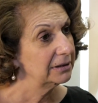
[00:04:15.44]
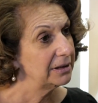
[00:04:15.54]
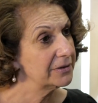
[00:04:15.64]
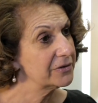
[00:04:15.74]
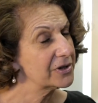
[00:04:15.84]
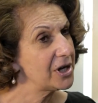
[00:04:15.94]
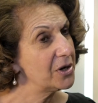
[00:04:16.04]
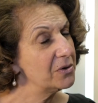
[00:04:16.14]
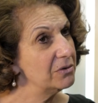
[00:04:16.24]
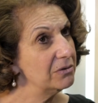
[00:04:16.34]
And
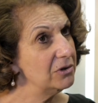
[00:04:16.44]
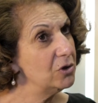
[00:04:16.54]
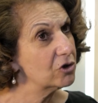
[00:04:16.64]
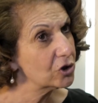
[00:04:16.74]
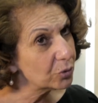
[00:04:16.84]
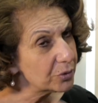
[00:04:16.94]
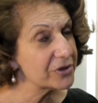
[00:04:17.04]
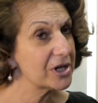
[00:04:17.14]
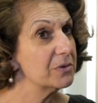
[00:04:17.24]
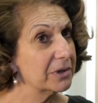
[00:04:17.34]
so you should
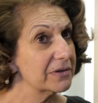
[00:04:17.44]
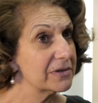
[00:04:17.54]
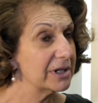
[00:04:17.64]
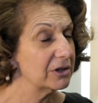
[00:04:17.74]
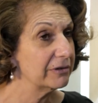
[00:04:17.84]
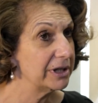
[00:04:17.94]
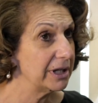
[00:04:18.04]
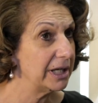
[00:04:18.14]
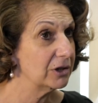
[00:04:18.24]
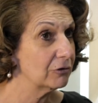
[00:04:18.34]
also consider
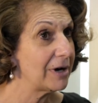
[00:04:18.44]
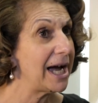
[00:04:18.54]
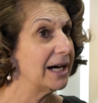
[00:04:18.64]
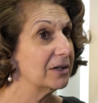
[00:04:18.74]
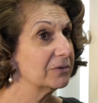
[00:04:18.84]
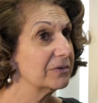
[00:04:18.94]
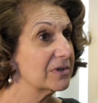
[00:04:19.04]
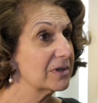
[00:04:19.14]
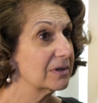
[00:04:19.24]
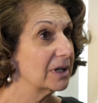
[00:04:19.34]
in the
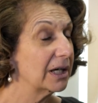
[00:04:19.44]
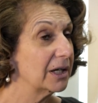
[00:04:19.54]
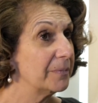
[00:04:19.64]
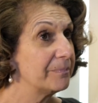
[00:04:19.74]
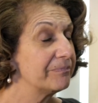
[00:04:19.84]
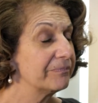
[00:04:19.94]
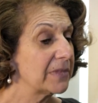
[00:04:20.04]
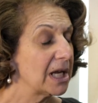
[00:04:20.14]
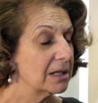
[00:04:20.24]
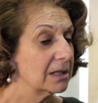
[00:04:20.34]
round
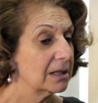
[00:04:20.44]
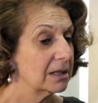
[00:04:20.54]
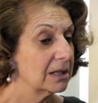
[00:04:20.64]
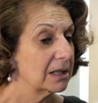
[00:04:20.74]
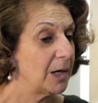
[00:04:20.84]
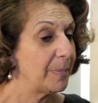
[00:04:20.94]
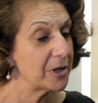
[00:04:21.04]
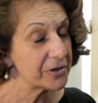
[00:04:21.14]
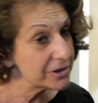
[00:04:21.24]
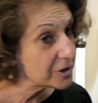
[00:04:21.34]
a
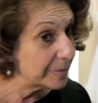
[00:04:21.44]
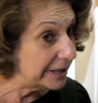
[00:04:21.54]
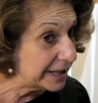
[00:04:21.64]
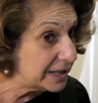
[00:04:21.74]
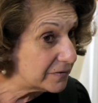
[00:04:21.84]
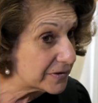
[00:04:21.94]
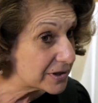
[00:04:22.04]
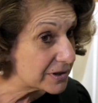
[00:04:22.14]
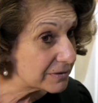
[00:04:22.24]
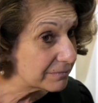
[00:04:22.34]
person's
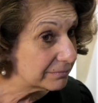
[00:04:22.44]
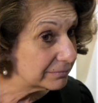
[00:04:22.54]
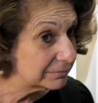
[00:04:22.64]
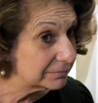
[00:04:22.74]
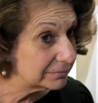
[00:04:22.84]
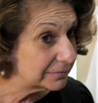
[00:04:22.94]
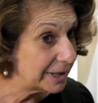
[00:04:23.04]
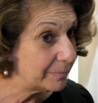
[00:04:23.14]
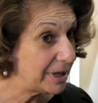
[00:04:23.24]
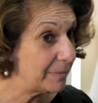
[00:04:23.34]
beliefs.
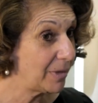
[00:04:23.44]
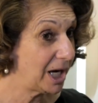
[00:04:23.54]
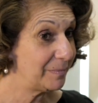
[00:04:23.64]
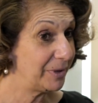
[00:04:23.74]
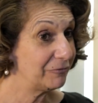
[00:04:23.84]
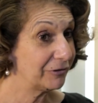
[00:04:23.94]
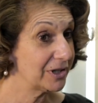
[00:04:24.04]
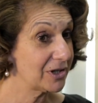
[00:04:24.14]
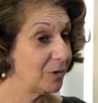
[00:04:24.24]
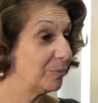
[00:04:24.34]
It might be, for
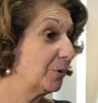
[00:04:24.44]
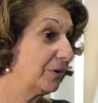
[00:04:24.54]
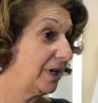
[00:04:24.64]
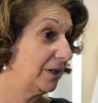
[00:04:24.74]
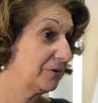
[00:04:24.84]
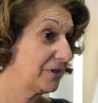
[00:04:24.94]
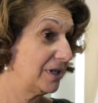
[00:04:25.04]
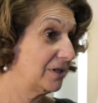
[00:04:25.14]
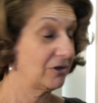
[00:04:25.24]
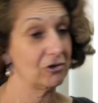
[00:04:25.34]
example, that
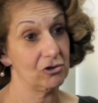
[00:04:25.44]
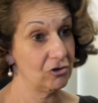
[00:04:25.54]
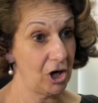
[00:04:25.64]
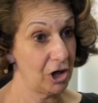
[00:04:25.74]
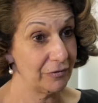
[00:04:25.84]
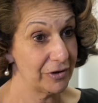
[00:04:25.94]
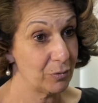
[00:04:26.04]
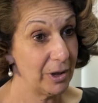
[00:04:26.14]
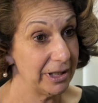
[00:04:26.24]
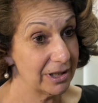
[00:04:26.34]
Elsie is a Jehovah's
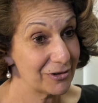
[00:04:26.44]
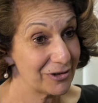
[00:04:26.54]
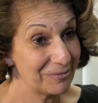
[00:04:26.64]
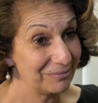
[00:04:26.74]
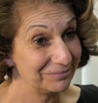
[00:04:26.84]
Witness,